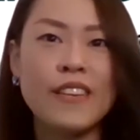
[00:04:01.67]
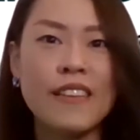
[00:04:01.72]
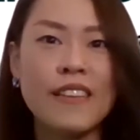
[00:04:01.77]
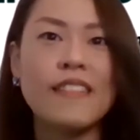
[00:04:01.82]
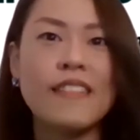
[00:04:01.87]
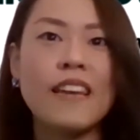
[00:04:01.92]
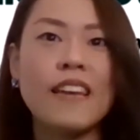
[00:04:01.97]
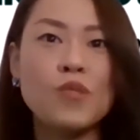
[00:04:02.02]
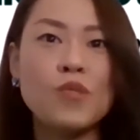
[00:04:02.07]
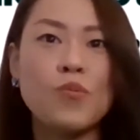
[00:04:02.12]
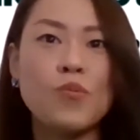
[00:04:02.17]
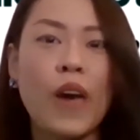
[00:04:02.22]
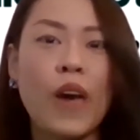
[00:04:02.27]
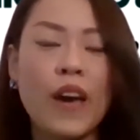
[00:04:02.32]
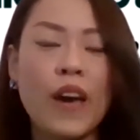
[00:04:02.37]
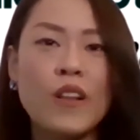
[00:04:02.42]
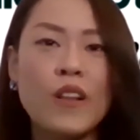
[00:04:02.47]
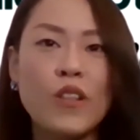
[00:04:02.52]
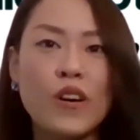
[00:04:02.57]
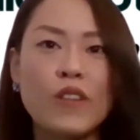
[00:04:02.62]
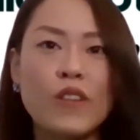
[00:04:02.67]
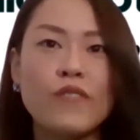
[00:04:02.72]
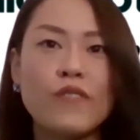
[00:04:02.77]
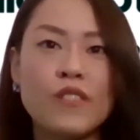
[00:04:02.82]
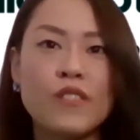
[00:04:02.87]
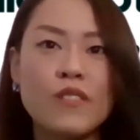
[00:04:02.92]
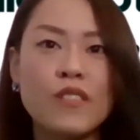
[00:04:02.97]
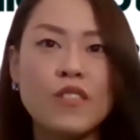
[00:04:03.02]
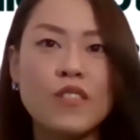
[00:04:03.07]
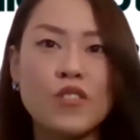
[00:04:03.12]
And that's where a lot of
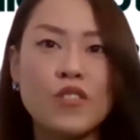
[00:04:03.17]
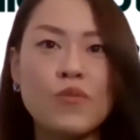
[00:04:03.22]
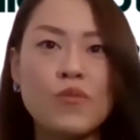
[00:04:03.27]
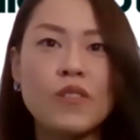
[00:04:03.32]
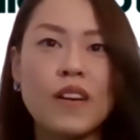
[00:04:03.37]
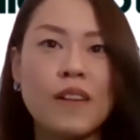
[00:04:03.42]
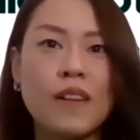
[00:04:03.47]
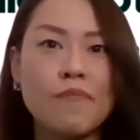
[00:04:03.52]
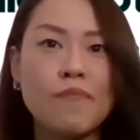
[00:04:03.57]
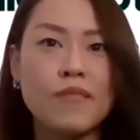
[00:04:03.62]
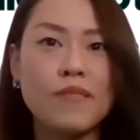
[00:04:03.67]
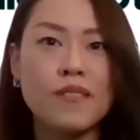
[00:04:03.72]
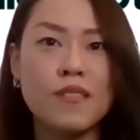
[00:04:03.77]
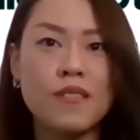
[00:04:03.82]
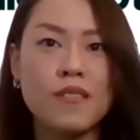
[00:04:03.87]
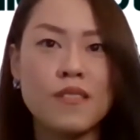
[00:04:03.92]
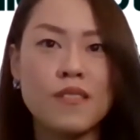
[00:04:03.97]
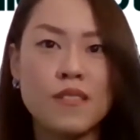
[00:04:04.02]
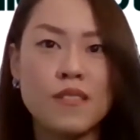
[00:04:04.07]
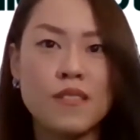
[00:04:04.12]
this issue comes.